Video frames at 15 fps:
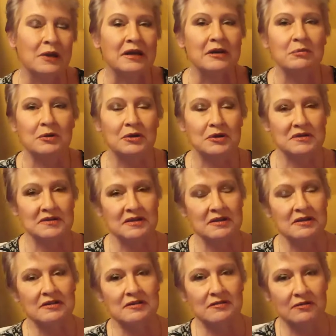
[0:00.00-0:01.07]
When a
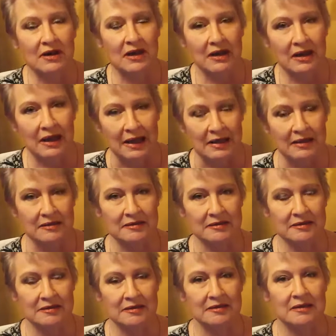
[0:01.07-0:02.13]
person is
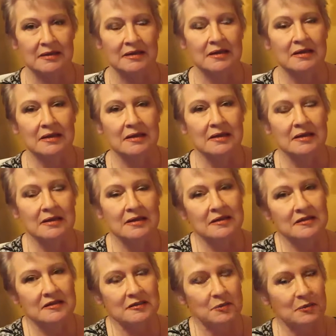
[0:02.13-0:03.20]
relaxed,
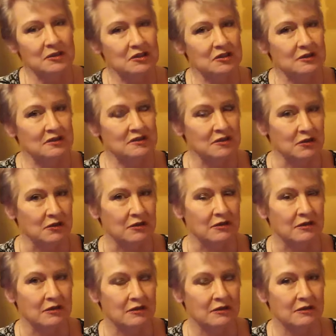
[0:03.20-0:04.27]
it switches
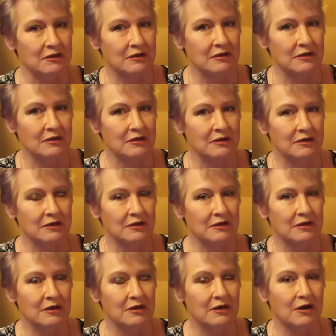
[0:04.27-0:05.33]
on
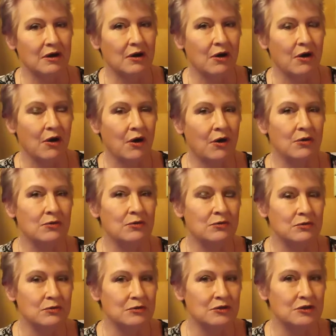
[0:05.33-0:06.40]
a
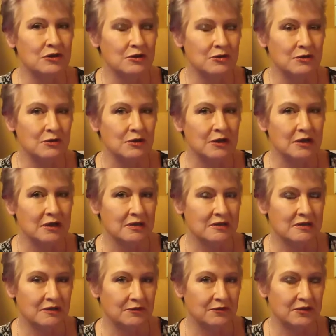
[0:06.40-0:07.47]
whole new,
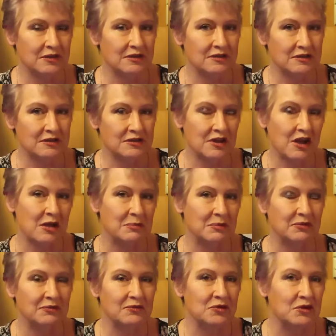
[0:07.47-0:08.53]
different
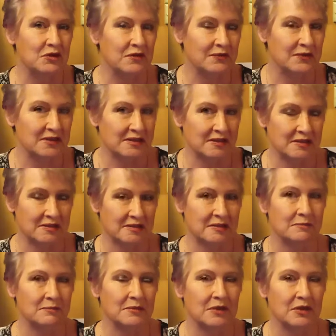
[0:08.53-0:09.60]
type of nervous
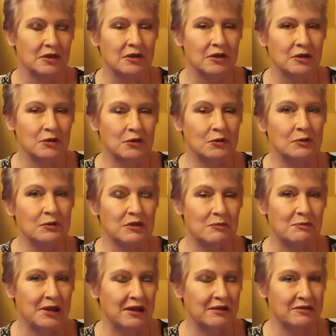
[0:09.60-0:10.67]
system called
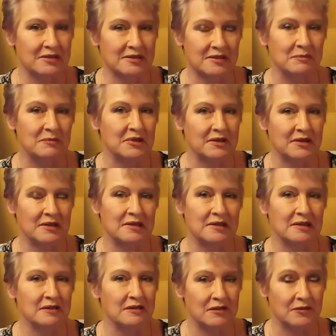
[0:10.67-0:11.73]
the
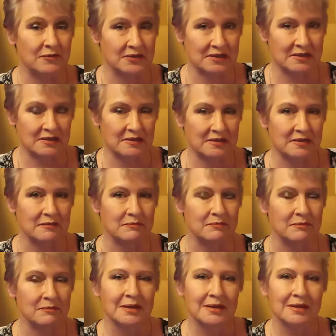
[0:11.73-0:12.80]
parasympathetic nervous
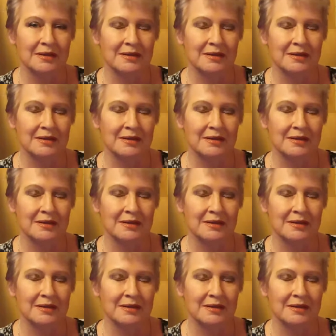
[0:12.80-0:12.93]
system.